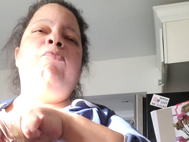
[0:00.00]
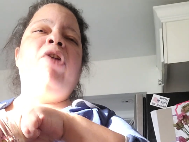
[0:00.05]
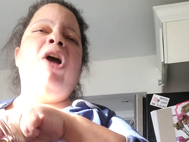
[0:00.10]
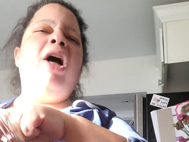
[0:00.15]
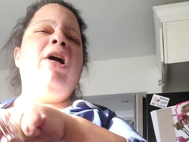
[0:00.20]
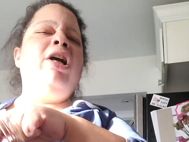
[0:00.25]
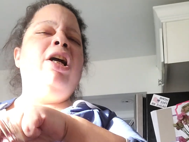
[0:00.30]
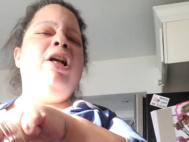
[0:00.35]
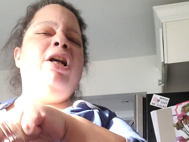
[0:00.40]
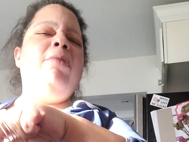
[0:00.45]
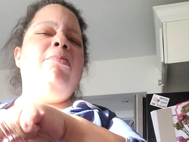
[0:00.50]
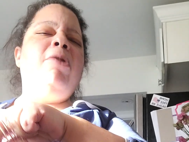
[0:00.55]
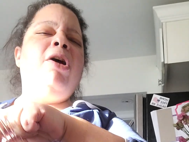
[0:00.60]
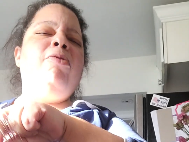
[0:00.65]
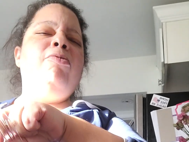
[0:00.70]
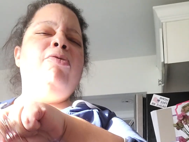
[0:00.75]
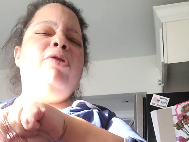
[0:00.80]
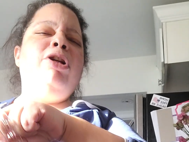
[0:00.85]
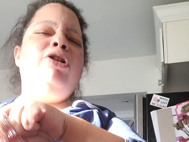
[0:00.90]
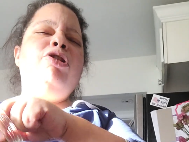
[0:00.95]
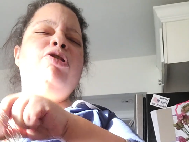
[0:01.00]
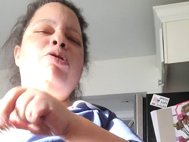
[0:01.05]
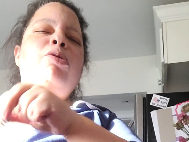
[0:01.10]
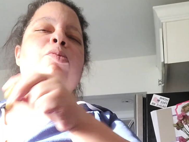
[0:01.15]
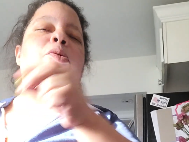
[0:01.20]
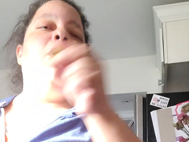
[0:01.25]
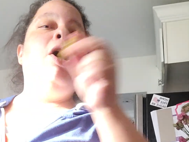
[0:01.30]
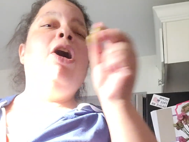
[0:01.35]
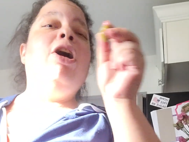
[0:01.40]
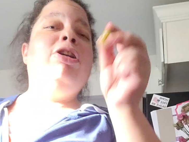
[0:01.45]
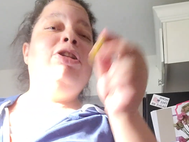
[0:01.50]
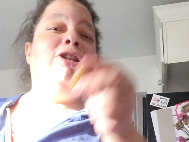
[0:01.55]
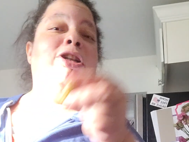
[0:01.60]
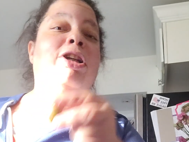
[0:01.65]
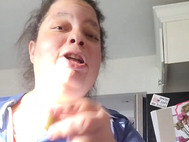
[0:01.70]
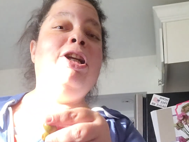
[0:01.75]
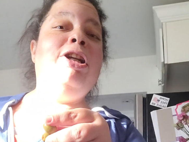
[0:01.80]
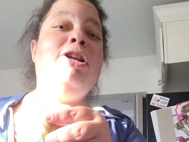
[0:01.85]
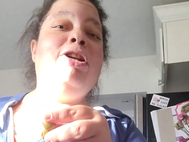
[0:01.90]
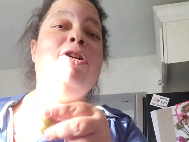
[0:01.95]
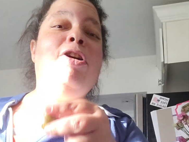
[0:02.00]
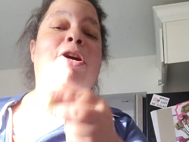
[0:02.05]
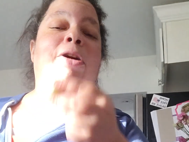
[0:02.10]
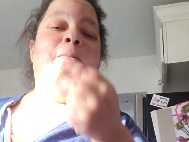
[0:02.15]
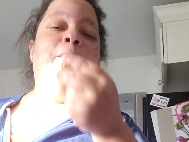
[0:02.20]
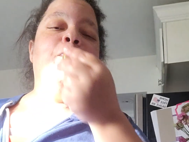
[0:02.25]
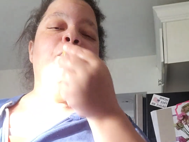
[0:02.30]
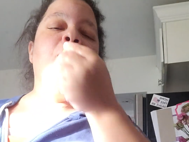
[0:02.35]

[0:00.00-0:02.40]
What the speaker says: Again, I'm not really sure what oxalates are.